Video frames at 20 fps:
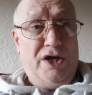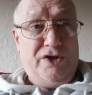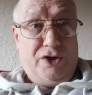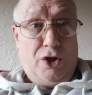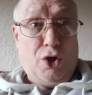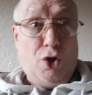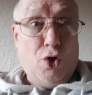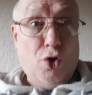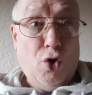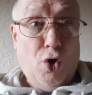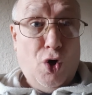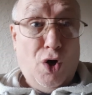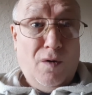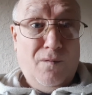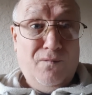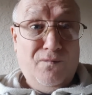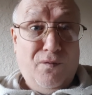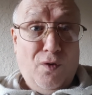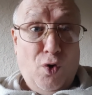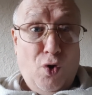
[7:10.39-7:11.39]
is go
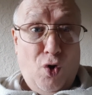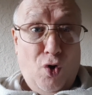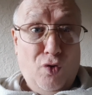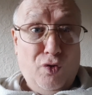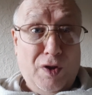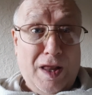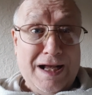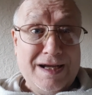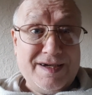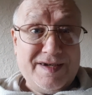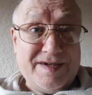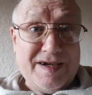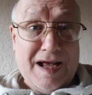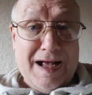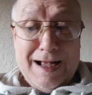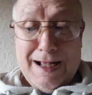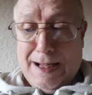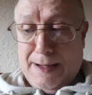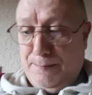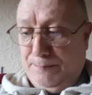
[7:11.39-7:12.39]
and vote next
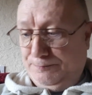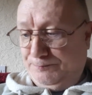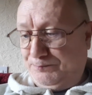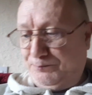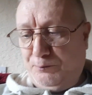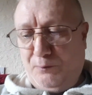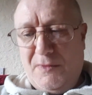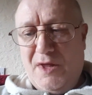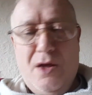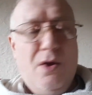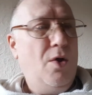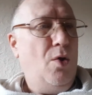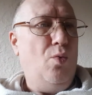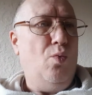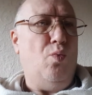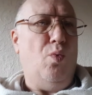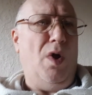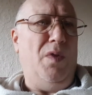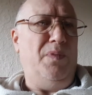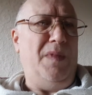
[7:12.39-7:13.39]
time.
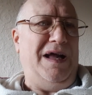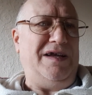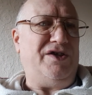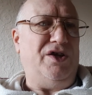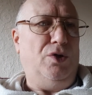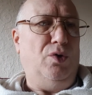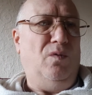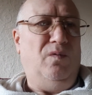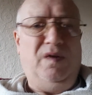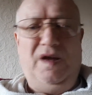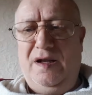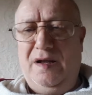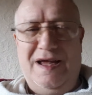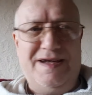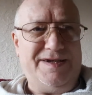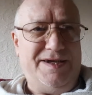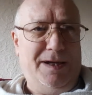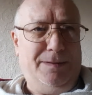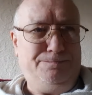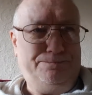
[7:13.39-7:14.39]
We want that a lovely
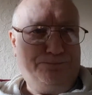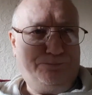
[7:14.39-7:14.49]
letter.